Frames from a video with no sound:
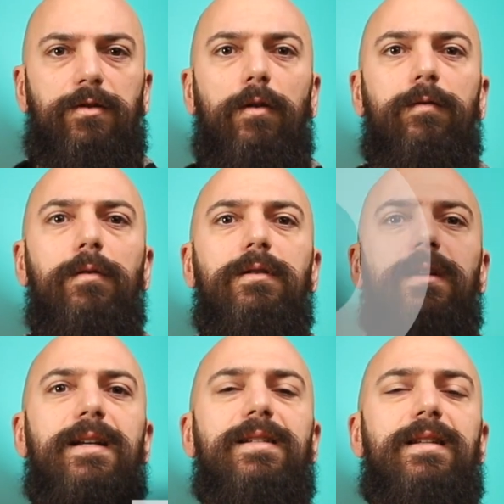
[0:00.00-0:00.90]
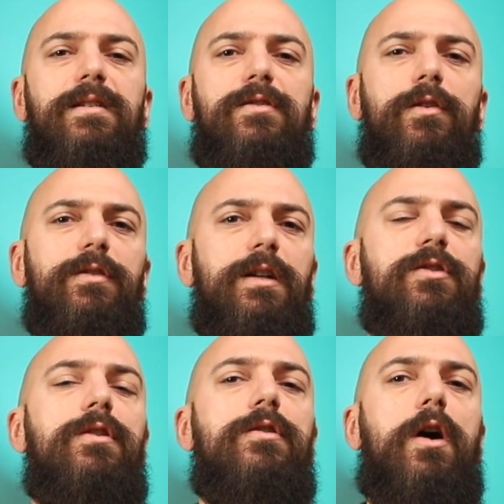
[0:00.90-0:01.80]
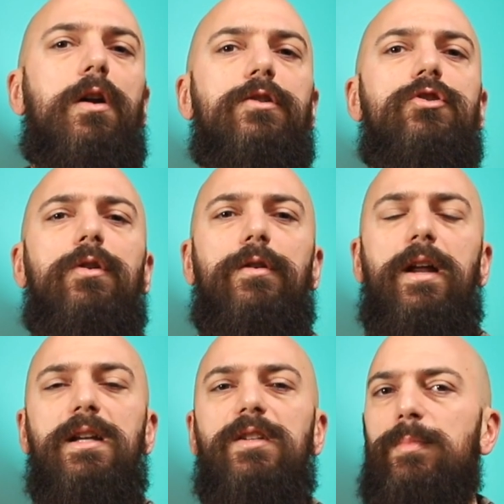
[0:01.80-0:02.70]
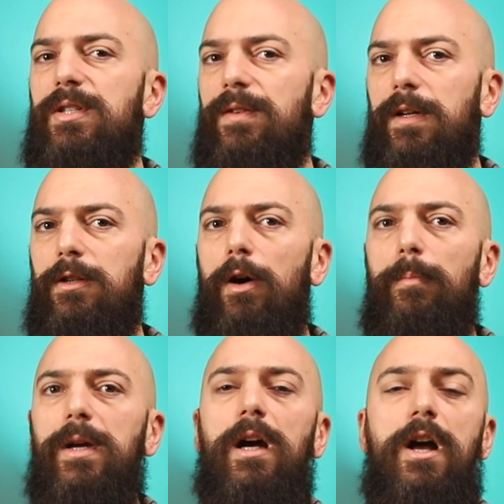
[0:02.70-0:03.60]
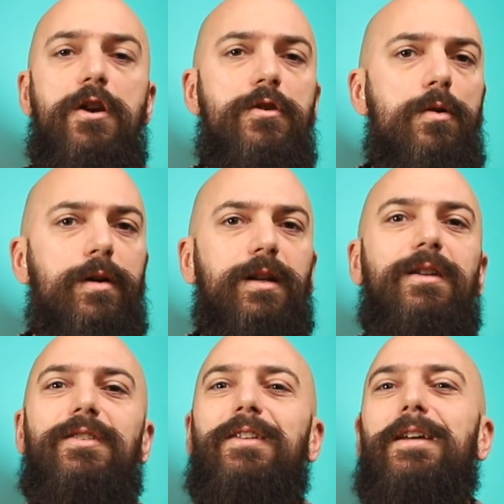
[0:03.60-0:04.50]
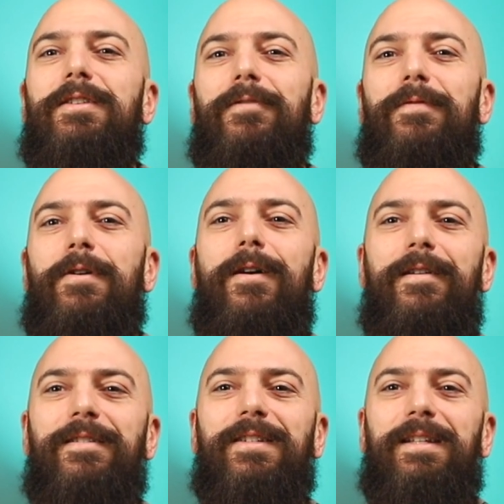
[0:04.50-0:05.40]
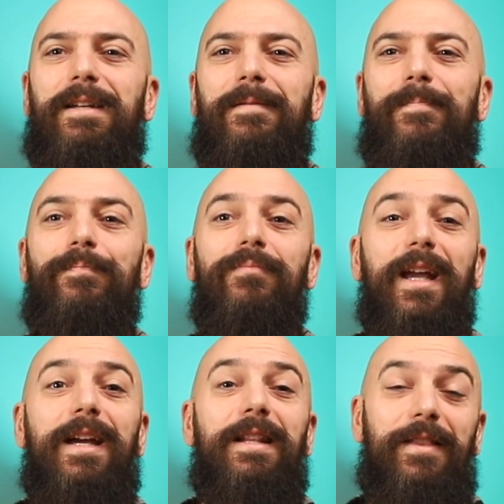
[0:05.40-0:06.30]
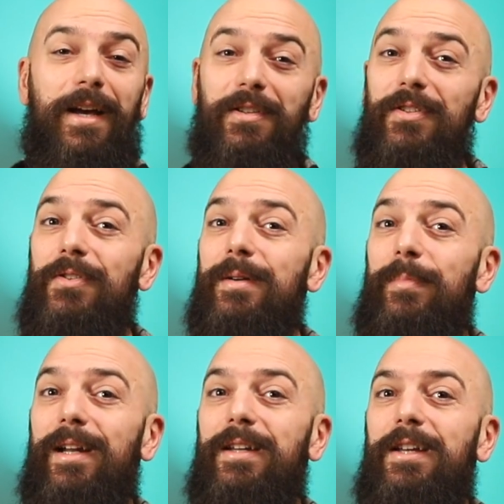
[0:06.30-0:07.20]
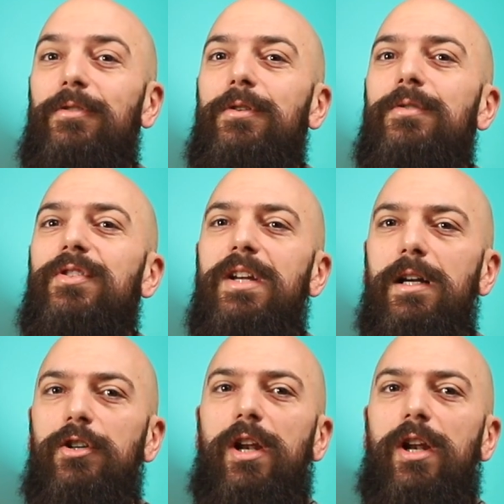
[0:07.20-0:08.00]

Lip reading: TOEFL test does not test your knowledge on any specific topic, nor it is the test of your honesty. It tests your ability to use English